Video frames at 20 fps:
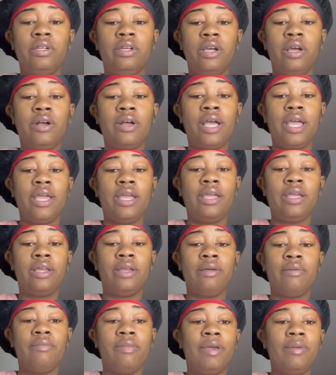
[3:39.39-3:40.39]
Okay,
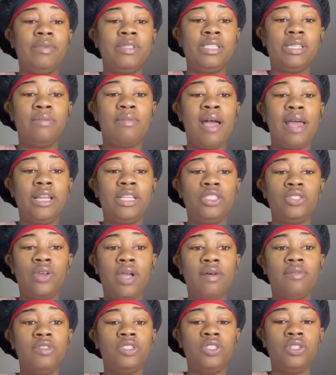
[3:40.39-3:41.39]
maybe somebody
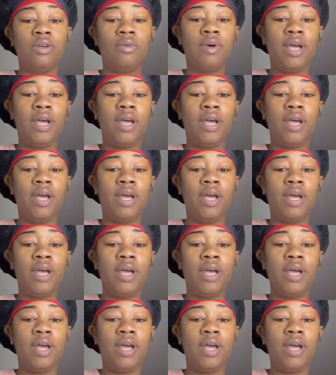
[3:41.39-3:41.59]
traveled your